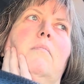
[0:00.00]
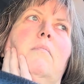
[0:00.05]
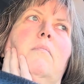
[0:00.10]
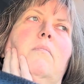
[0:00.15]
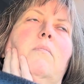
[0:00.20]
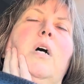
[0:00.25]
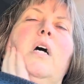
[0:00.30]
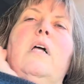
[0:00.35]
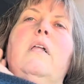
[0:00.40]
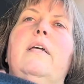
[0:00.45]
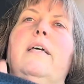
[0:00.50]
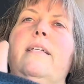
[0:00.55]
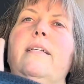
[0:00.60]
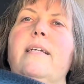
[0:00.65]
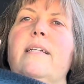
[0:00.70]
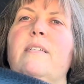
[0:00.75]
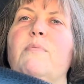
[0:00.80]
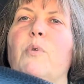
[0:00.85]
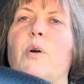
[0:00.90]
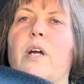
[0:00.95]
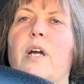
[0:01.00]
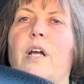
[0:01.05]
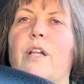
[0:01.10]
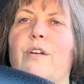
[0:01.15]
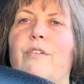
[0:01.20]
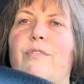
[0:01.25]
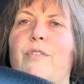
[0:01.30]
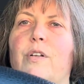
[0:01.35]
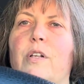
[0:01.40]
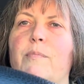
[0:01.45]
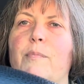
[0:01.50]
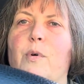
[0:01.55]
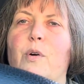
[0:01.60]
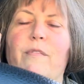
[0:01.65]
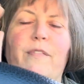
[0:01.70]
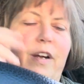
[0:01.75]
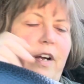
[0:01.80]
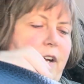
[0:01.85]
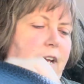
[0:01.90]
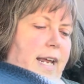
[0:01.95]
well, it's more colorful and more
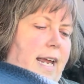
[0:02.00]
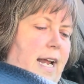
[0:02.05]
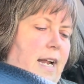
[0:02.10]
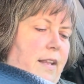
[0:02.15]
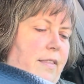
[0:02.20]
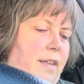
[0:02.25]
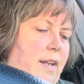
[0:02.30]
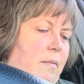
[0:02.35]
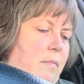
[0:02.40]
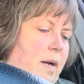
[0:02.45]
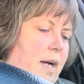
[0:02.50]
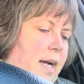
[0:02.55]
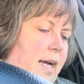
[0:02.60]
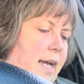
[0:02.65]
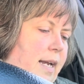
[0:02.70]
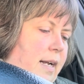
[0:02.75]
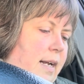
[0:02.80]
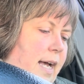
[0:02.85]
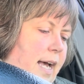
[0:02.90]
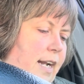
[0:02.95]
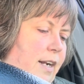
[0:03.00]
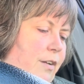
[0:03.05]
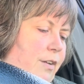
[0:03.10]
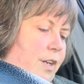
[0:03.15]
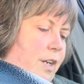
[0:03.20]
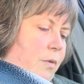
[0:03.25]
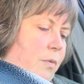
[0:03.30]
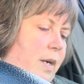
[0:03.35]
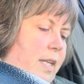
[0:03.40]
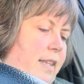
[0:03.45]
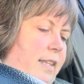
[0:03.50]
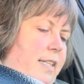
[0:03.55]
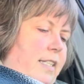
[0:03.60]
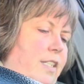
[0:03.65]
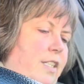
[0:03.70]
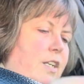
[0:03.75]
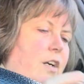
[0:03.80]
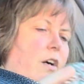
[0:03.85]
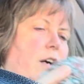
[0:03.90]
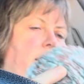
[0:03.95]
variegated than mine. I don't know what
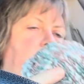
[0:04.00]
this yarn